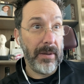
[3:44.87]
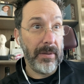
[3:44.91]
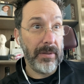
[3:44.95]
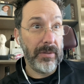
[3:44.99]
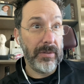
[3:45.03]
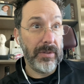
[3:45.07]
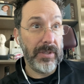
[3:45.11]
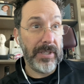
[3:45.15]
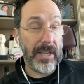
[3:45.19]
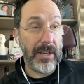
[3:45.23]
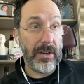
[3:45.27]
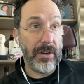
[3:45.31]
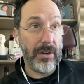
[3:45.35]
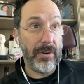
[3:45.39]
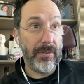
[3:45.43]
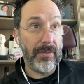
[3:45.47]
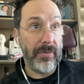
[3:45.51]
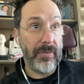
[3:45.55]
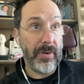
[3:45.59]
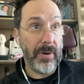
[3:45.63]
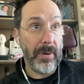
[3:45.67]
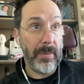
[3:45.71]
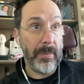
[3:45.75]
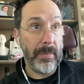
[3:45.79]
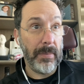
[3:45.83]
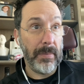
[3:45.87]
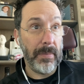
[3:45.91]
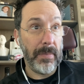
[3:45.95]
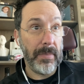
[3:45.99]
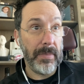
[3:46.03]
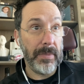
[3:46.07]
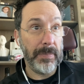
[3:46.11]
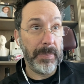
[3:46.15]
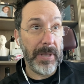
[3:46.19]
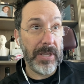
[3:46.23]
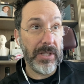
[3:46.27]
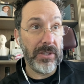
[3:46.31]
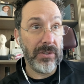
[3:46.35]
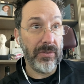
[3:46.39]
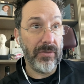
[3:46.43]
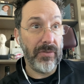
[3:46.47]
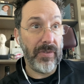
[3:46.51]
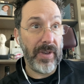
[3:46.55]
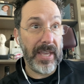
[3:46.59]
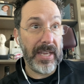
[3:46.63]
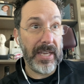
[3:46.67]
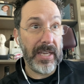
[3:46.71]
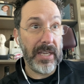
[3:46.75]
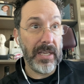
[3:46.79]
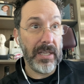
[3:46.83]
senator from
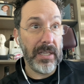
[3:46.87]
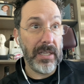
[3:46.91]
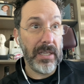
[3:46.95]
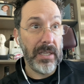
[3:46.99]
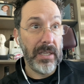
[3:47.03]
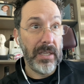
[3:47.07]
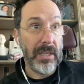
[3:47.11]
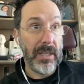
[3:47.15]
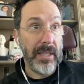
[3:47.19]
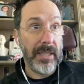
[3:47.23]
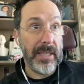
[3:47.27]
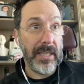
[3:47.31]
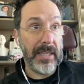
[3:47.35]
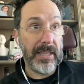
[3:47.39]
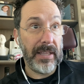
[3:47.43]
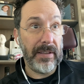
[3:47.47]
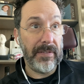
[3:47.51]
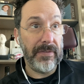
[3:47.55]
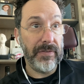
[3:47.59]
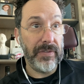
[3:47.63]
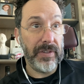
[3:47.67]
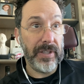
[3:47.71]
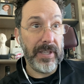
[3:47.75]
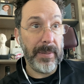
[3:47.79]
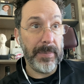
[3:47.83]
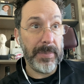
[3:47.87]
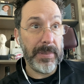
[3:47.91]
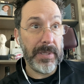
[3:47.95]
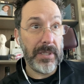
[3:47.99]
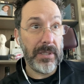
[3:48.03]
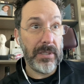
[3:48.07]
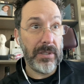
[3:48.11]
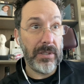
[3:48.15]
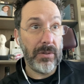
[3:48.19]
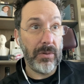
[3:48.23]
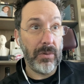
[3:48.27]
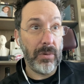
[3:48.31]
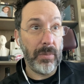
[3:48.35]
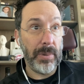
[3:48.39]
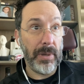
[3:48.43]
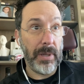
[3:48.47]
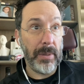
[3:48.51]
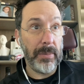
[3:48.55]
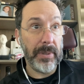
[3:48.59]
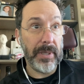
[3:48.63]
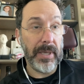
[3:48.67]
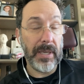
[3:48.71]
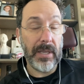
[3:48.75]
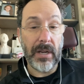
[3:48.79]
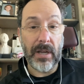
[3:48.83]
Pennsylvania that they flipped to
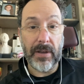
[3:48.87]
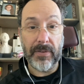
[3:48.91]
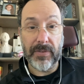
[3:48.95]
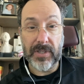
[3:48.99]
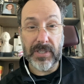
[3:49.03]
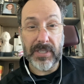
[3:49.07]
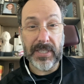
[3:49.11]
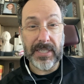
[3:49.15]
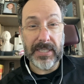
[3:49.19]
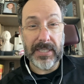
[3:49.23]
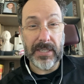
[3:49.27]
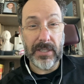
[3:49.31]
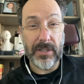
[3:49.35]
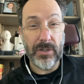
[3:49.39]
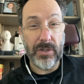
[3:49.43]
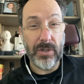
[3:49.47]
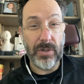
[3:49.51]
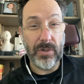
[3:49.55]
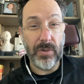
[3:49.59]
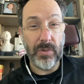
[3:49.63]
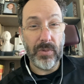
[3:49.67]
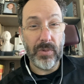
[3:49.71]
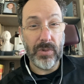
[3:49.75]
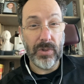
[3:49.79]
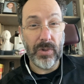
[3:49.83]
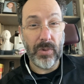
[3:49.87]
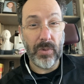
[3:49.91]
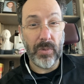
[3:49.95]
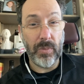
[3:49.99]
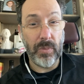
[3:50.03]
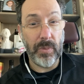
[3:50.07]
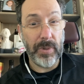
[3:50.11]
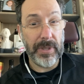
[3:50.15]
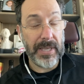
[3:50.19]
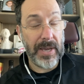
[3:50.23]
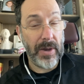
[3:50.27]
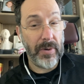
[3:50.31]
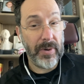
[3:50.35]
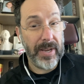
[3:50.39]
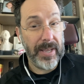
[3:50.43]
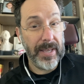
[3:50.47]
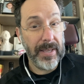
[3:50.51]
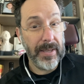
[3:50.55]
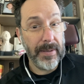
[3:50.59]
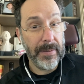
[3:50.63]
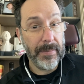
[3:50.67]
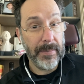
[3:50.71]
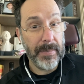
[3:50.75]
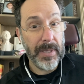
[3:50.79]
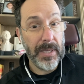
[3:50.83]
Republican obviously did too. So without
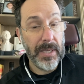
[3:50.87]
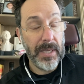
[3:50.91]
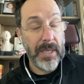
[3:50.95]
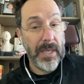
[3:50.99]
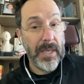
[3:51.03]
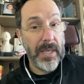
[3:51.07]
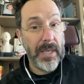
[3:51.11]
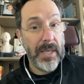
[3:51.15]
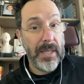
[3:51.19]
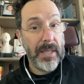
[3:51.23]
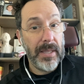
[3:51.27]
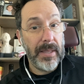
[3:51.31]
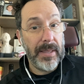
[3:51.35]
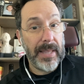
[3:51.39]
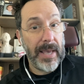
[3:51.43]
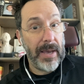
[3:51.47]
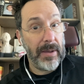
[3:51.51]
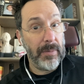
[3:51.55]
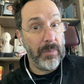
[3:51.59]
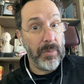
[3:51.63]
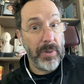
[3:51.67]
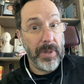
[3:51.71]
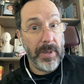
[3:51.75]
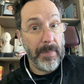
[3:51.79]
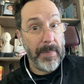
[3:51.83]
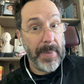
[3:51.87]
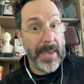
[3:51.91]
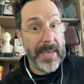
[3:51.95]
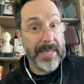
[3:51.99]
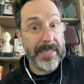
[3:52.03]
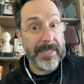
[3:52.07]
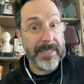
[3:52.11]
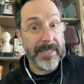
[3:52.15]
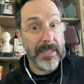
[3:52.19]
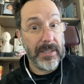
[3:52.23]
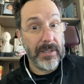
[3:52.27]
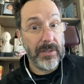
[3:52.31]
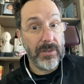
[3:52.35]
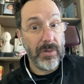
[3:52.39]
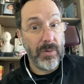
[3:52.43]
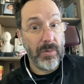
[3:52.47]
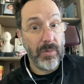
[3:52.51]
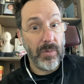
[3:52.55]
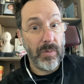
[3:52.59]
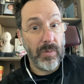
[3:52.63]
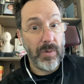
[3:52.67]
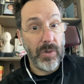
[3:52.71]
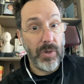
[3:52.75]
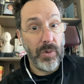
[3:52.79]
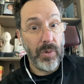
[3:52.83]
him, that would be amazing.
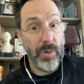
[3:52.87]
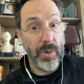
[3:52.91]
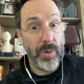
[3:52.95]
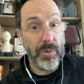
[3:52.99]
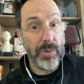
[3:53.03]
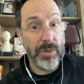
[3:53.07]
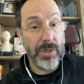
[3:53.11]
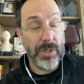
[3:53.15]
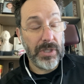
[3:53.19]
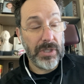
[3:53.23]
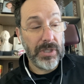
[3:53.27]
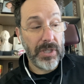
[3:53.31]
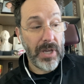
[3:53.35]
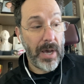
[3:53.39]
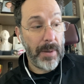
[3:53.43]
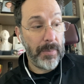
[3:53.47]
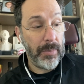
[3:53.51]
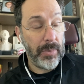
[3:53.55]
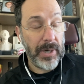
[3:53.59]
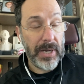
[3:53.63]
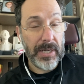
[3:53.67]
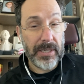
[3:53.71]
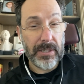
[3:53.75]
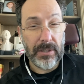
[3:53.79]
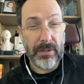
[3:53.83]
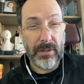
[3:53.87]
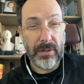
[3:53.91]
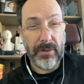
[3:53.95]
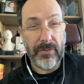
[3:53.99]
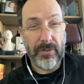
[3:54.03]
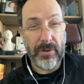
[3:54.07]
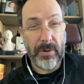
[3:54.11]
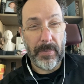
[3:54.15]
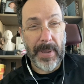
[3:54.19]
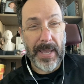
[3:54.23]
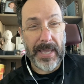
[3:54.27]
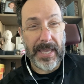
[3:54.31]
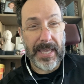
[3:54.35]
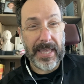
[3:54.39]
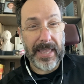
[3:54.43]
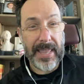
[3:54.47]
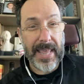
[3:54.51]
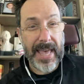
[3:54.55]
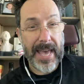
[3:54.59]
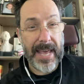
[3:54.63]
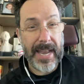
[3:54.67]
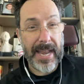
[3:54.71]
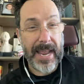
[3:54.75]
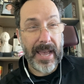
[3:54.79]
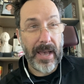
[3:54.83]
So kudos to Scott Pressler for making
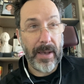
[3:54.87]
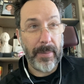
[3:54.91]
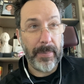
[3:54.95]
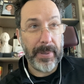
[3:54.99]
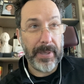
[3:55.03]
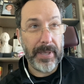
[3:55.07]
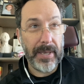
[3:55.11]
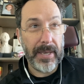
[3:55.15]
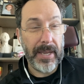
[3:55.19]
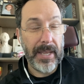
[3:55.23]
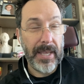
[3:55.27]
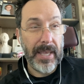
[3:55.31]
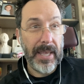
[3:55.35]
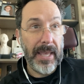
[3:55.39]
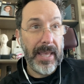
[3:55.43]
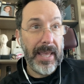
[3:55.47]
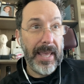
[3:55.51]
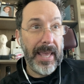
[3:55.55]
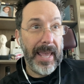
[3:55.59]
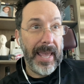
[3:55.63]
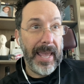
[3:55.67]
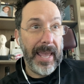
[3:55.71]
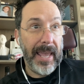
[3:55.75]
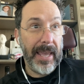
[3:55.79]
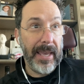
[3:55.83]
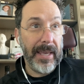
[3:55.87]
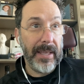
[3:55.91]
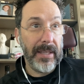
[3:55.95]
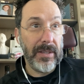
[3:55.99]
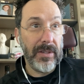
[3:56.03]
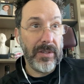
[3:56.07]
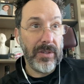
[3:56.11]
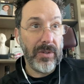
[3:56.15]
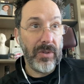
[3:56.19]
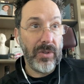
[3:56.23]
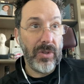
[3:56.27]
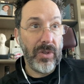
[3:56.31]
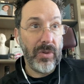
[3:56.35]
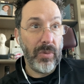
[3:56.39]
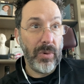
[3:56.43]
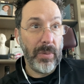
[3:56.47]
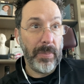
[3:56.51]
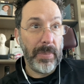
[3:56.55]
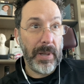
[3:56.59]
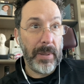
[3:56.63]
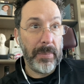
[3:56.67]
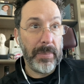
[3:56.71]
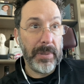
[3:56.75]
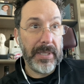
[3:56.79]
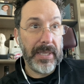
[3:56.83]
that happen. And the
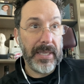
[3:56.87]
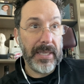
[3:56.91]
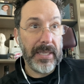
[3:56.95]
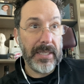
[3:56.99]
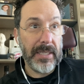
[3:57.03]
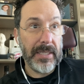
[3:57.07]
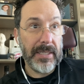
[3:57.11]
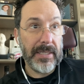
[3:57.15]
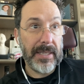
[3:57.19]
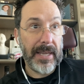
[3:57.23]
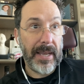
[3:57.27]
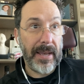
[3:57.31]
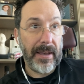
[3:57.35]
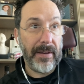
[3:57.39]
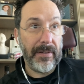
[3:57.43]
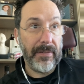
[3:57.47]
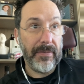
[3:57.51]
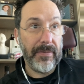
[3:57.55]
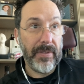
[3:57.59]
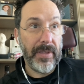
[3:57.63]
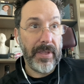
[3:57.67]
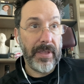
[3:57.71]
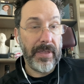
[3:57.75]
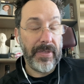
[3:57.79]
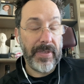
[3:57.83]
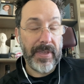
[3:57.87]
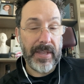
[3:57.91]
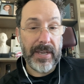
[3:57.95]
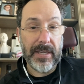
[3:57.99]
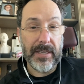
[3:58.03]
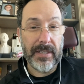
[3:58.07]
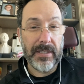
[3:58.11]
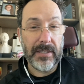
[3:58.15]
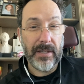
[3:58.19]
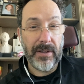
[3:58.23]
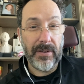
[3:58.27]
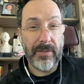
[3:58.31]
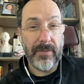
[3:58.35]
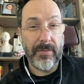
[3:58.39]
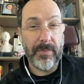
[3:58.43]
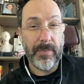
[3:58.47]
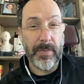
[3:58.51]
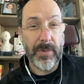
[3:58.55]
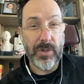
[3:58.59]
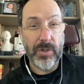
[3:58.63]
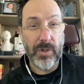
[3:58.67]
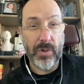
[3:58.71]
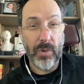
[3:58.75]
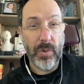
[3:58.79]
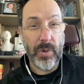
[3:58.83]
Republicans have the thinnest of
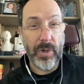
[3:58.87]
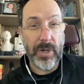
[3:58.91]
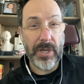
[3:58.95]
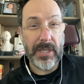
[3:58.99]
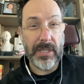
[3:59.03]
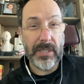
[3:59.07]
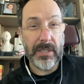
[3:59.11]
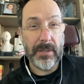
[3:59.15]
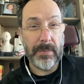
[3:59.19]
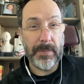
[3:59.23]
majorities